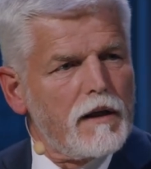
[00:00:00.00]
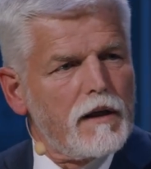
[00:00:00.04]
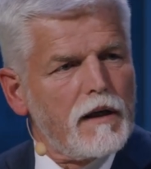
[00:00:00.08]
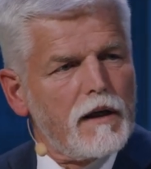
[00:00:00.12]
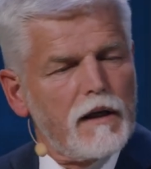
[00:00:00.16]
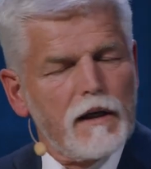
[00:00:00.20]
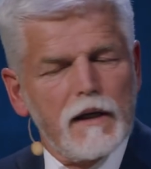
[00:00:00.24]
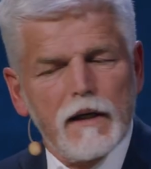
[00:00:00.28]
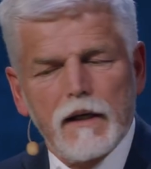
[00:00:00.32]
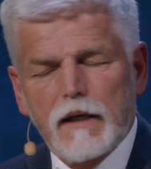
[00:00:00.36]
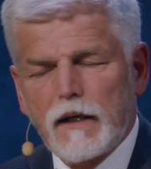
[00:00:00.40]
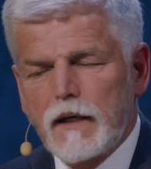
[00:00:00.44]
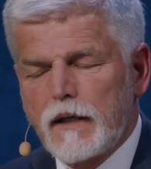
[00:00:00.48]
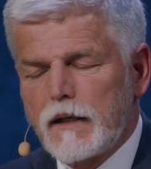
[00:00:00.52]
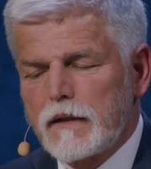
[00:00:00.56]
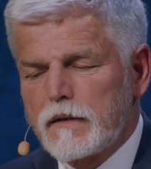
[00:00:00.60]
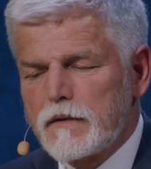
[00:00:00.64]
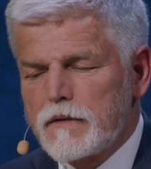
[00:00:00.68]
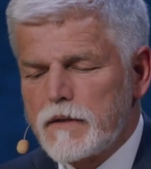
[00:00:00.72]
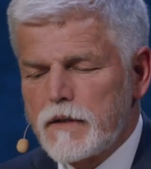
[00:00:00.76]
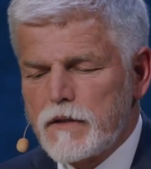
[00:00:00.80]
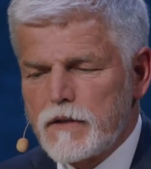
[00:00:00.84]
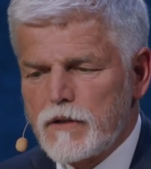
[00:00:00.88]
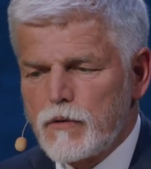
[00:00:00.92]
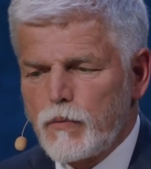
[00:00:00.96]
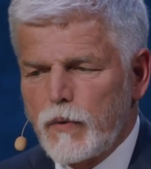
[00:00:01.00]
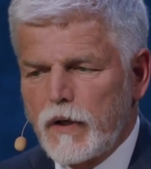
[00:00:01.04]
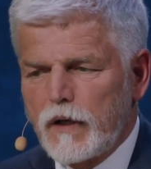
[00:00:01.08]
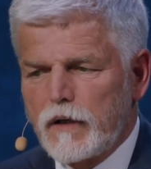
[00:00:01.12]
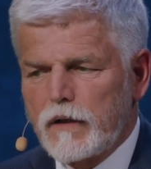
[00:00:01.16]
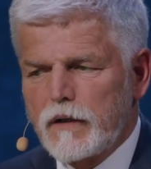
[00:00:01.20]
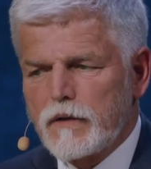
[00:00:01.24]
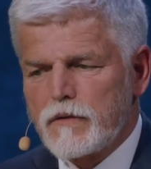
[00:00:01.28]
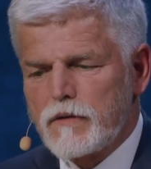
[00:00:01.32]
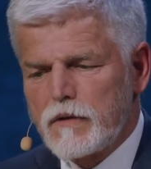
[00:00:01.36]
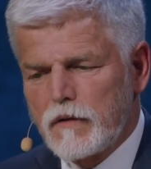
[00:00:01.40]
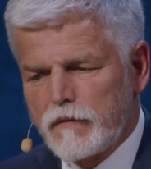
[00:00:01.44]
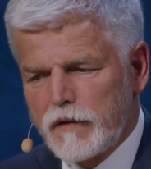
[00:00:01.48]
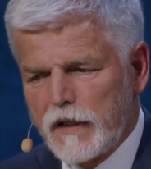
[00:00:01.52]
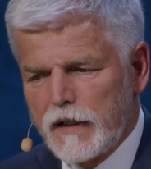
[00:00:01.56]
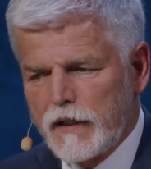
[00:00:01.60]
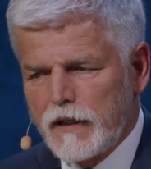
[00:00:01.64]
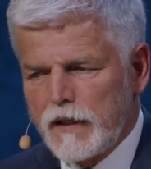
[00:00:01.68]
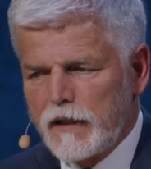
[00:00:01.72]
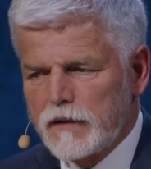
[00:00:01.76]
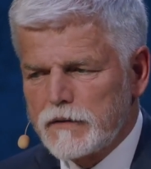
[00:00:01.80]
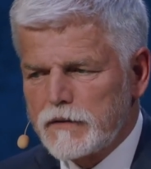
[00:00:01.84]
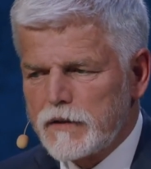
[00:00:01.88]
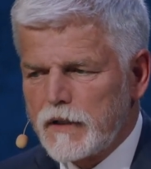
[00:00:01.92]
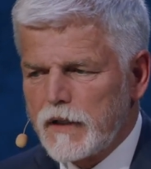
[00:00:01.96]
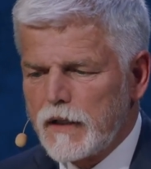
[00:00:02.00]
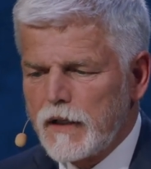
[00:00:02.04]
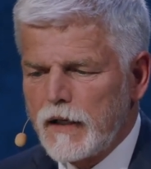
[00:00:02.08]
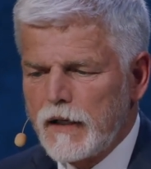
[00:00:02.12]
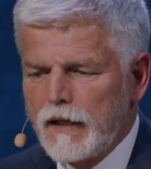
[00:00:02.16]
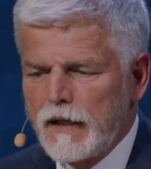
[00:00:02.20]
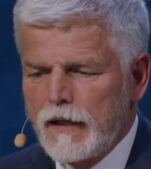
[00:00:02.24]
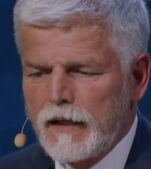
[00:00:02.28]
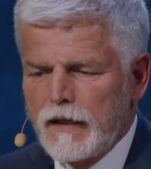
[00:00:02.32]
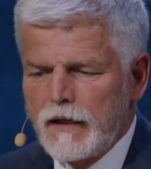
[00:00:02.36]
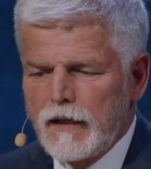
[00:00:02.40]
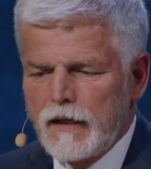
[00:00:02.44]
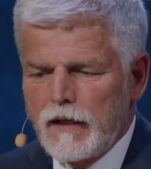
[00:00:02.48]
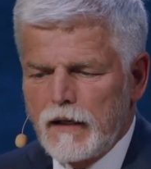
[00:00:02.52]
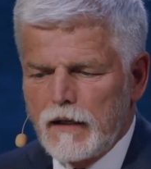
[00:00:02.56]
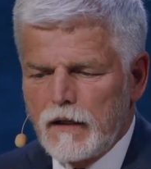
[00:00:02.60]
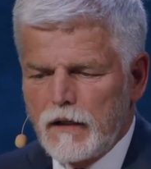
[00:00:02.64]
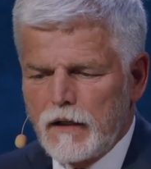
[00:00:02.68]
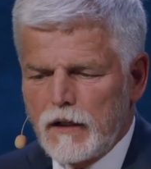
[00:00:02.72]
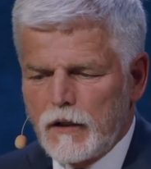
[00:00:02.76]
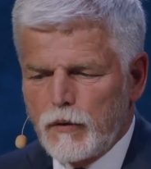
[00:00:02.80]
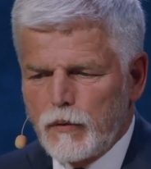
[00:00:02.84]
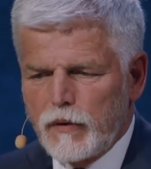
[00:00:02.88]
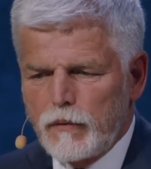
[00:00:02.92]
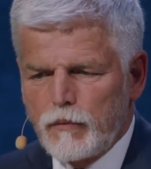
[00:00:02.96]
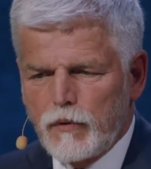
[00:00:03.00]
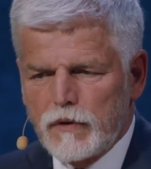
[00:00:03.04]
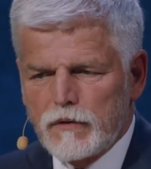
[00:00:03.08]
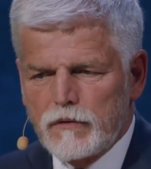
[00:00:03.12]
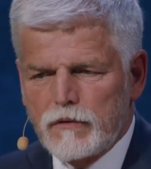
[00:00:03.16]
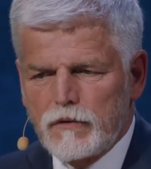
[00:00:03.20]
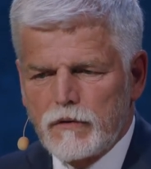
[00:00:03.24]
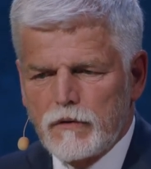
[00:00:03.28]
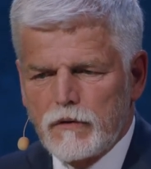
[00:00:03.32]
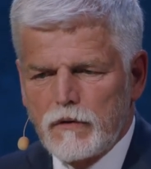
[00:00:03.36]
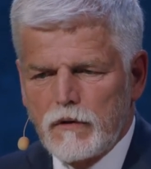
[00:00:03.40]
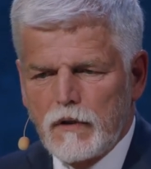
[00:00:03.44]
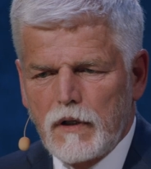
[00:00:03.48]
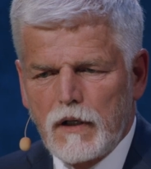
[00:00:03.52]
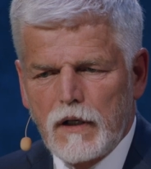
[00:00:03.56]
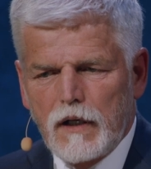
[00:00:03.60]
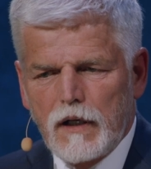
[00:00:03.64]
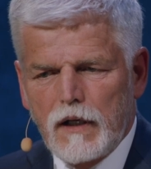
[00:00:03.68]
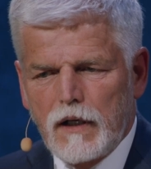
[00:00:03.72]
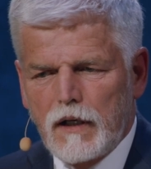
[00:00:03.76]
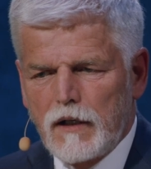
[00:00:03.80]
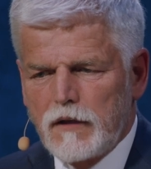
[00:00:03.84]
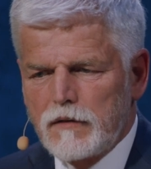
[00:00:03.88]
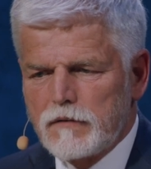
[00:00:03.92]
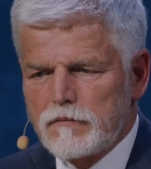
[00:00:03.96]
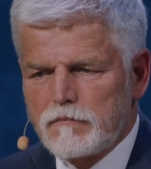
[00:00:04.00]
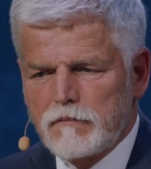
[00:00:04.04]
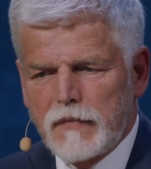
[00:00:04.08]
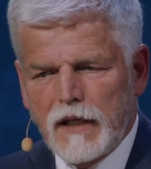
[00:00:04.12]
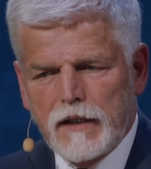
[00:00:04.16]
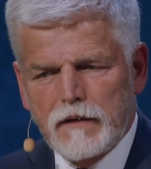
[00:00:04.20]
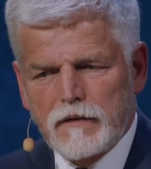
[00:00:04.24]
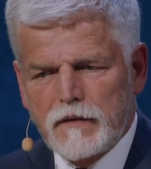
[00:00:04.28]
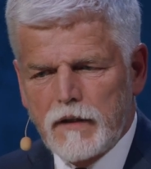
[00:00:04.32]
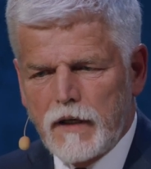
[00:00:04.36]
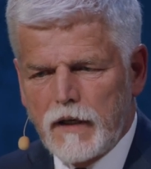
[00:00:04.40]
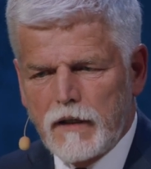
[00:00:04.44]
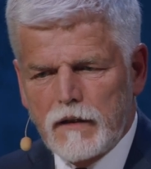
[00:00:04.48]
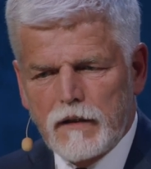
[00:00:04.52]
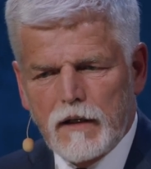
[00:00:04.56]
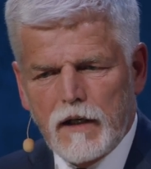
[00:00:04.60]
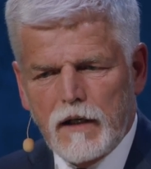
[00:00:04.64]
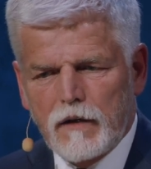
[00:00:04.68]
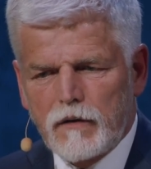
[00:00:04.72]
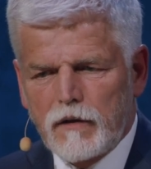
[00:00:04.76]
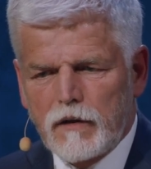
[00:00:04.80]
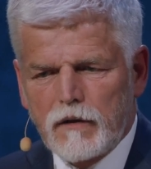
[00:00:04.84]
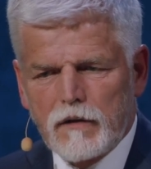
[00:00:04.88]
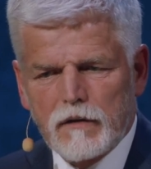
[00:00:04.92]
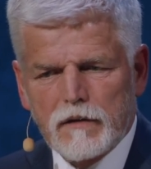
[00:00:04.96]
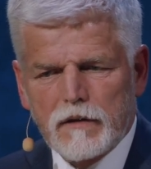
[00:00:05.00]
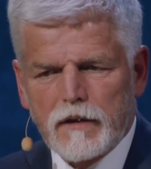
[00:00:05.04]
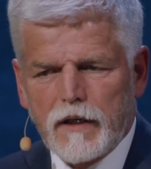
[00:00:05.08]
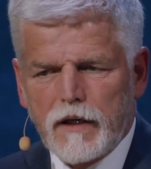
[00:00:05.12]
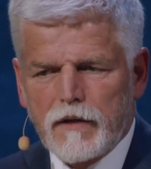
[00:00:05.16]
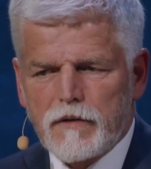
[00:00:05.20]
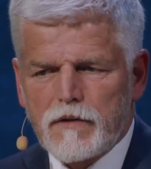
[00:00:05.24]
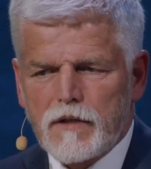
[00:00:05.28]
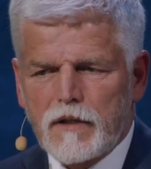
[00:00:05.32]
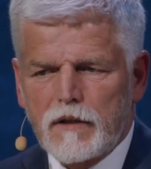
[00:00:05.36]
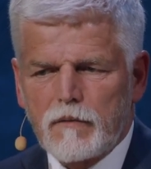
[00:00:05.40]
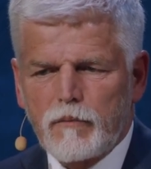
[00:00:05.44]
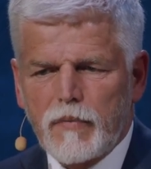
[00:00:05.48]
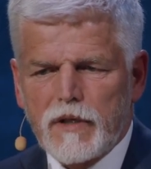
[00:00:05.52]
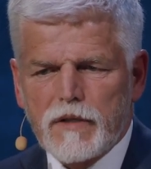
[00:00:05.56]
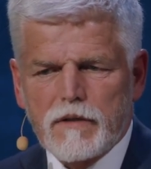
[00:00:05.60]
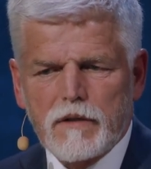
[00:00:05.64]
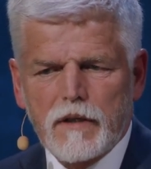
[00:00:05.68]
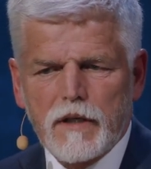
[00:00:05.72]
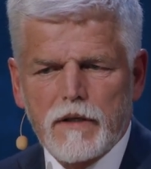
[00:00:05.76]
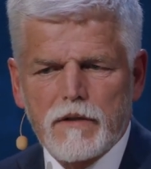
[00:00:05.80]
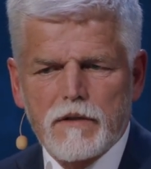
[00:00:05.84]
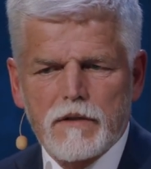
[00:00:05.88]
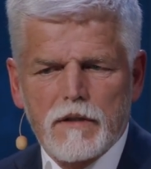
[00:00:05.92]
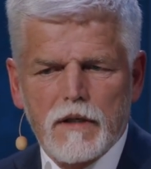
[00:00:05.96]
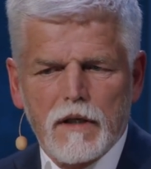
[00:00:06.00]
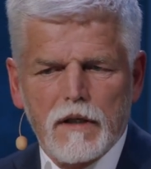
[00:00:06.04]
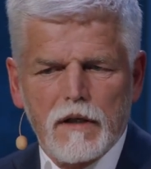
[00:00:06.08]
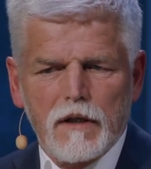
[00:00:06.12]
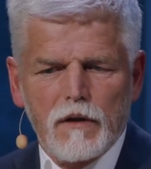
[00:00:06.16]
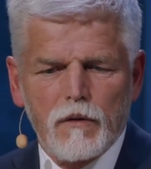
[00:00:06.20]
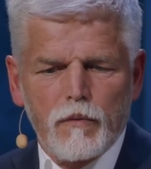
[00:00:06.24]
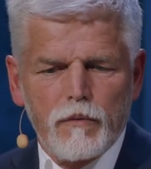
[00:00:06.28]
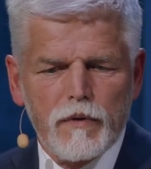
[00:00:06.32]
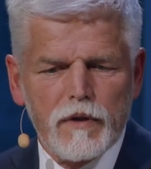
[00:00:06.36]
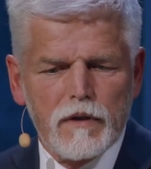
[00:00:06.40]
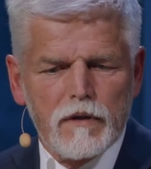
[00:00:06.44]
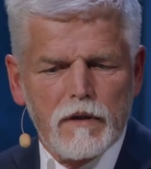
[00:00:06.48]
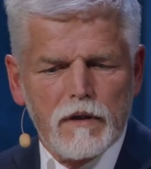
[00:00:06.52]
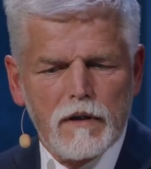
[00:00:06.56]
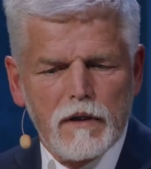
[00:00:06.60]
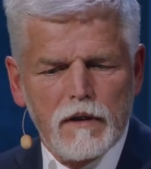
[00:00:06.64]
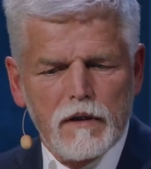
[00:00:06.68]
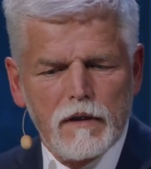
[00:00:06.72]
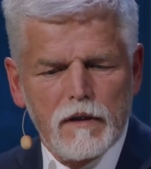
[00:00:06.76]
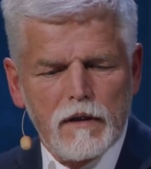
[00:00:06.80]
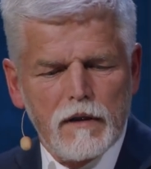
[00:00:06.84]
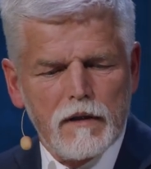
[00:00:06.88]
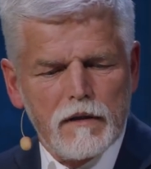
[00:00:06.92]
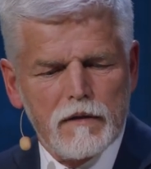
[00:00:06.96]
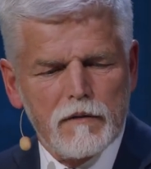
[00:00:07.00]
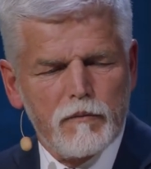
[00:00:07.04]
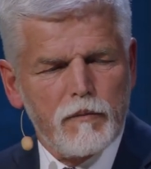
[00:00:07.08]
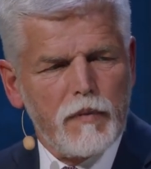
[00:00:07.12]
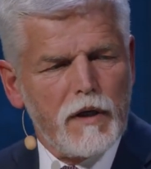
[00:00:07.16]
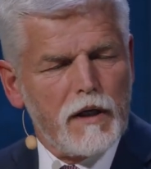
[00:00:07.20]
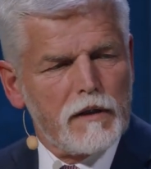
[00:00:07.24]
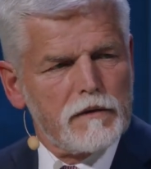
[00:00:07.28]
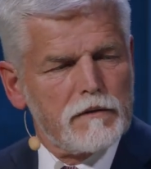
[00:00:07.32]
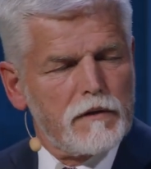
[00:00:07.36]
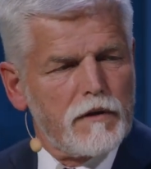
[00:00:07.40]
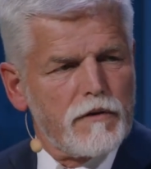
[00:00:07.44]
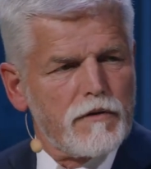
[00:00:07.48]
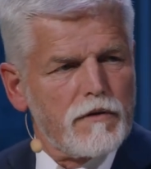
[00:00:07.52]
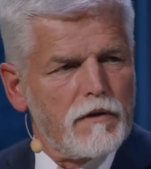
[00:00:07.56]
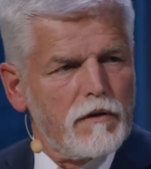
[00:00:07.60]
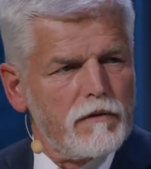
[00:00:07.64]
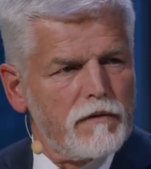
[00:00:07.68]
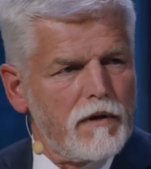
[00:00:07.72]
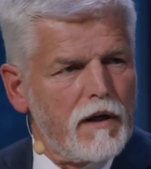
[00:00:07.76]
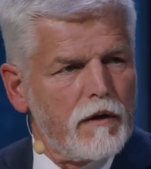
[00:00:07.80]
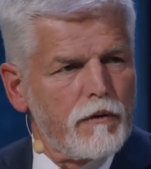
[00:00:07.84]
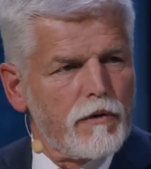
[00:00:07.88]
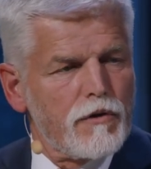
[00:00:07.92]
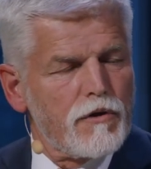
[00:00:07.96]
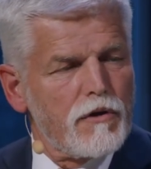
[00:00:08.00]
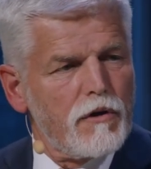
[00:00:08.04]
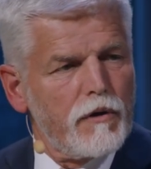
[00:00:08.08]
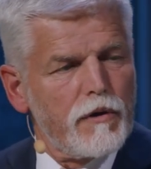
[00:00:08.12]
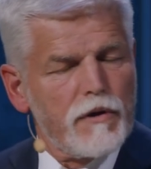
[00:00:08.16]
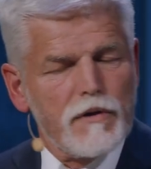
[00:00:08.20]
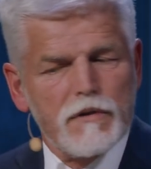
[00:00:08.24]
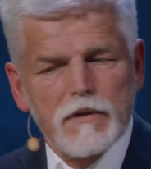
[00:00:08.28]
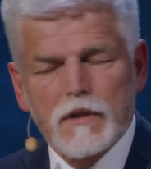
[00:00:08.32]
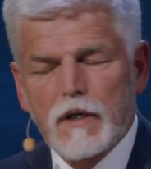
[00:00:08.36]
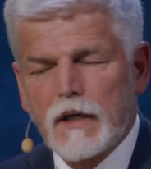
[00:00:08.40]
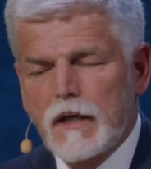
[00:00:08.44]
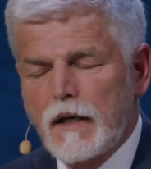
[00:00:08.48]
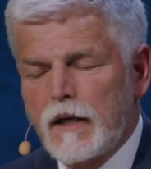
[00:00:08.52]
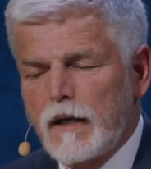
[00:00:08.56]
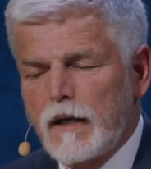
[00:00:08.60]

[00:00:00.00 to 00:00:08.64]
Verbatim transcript: Uh, and since we are a sovereign country, uh, we want to uh, maintain our contacts and business with the partners of our choice.